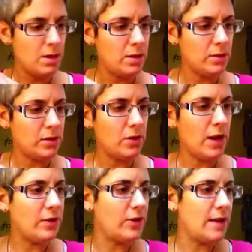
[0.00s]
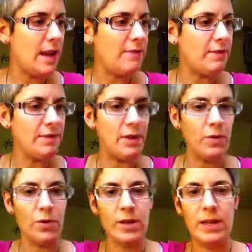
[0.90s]
Sorry, I try to have everything
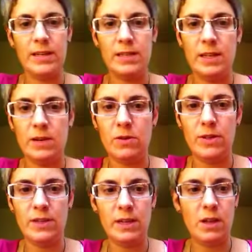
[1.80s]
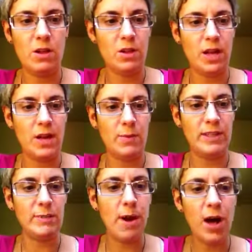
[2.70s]
organized, and then of course it all kind of went
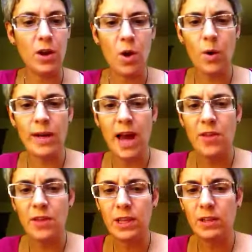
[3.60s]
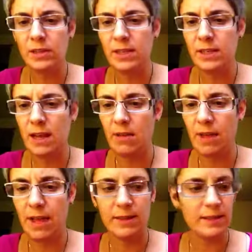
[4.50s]
to pot. Oh, and other little detail
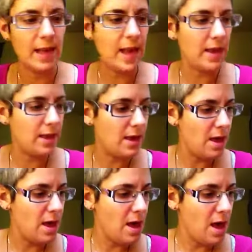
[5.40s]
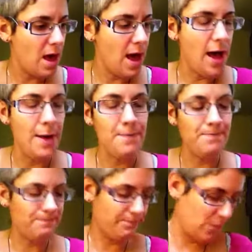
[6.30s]
things like,
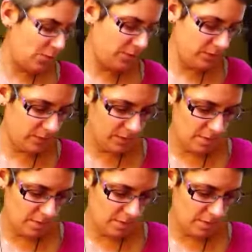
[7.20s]
oops.